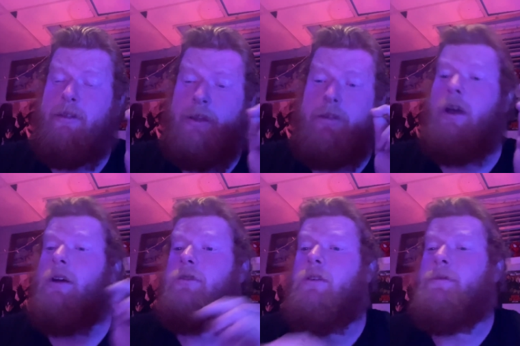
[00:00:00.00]
that
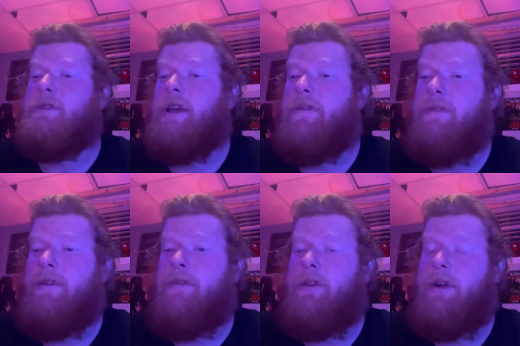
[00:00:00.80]
Donald Trump is not fit
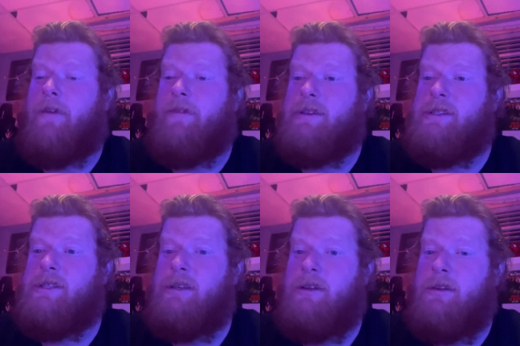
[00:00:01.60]
for the
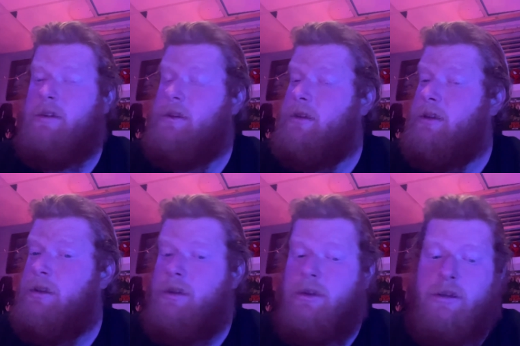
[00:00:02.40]
office,
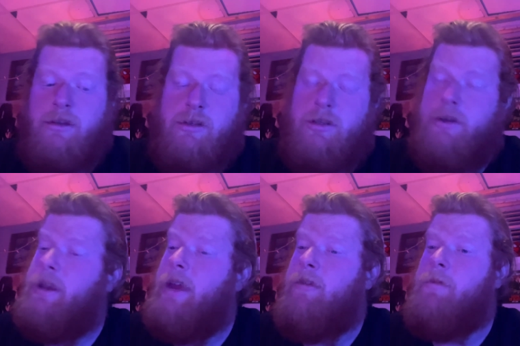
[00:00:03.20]
should
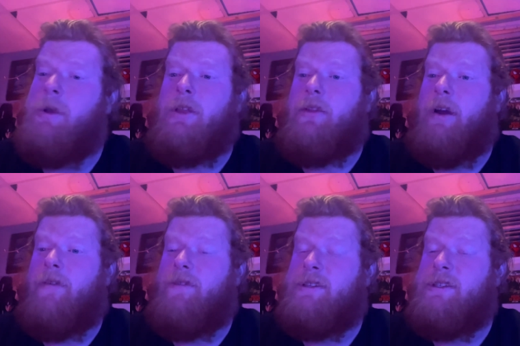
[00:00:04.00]
never be in the
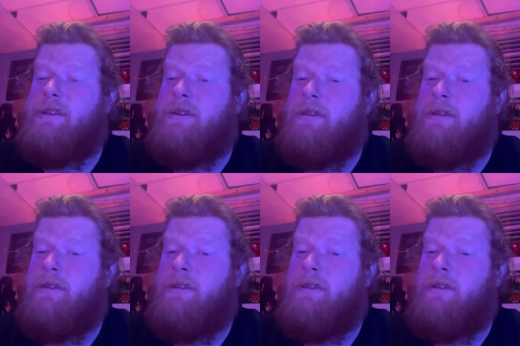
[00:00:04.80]
office.